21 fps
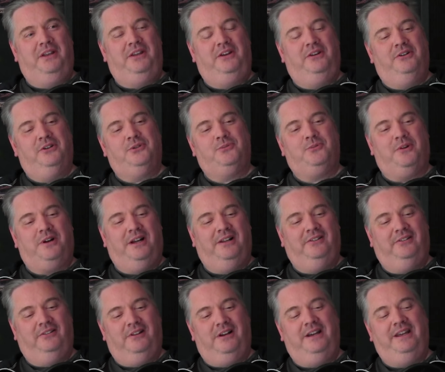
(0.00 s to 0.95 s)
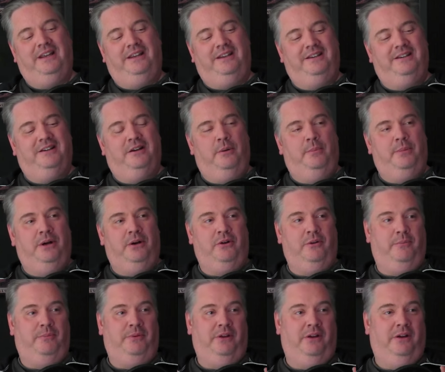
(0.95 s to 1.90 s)
here's what I like about
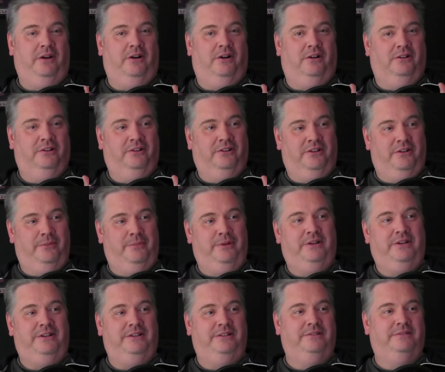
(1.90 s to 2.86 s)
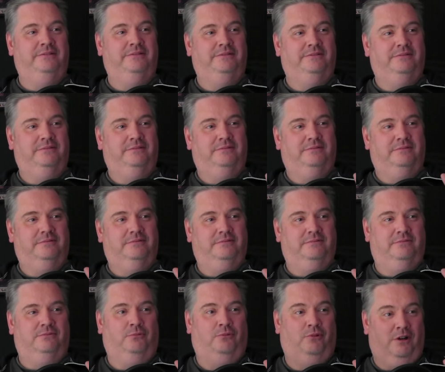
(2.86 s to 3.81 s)
it being a limited
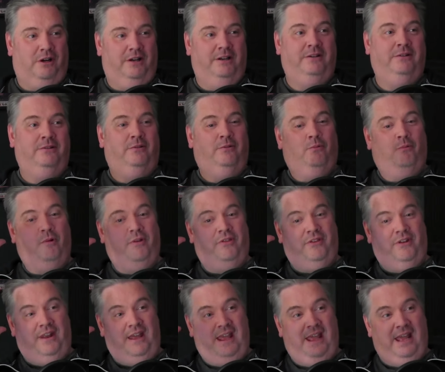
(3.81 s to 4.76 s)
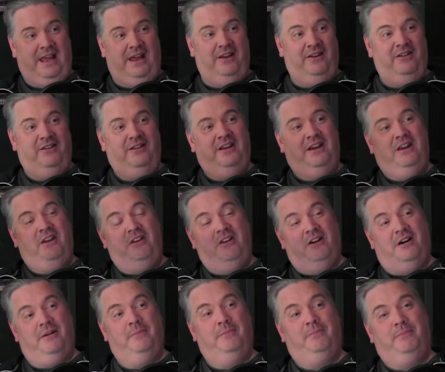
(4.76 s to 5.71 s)
run yeah. with an end and
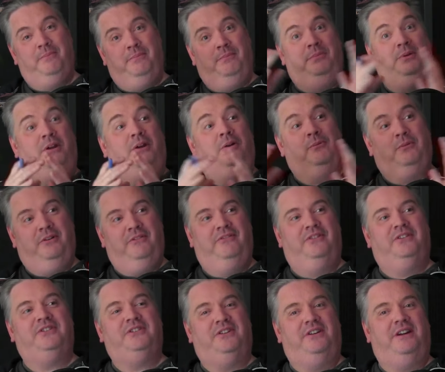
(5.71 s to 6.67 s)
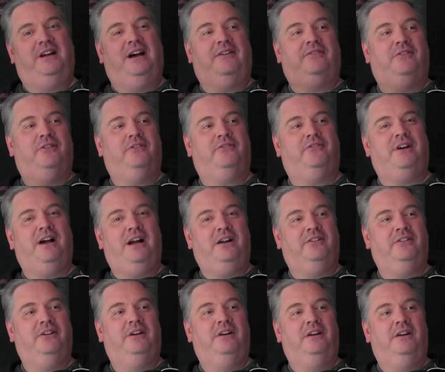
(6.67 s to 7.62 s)
not being revisited after the
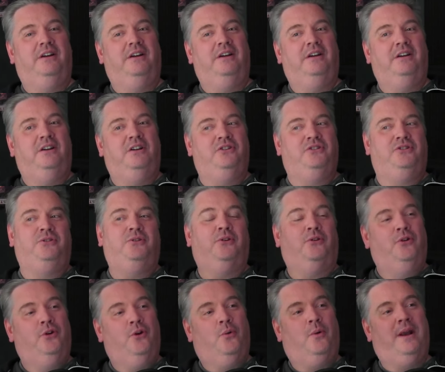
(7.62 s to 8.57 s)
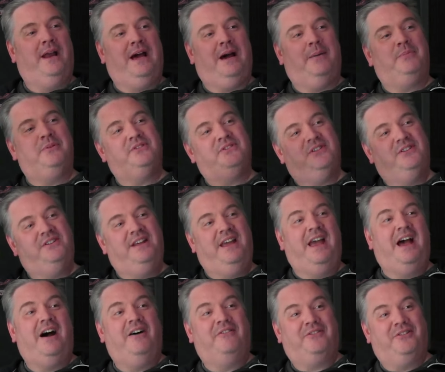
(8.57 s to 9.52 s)
fact is you don't know what happens the day
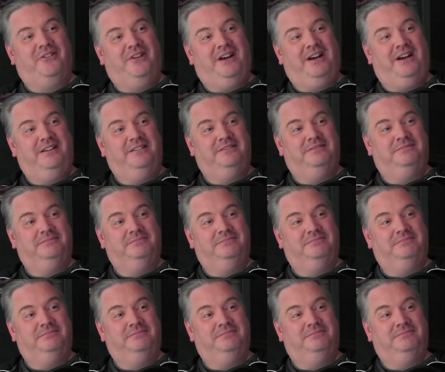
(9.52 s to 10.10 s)
after that.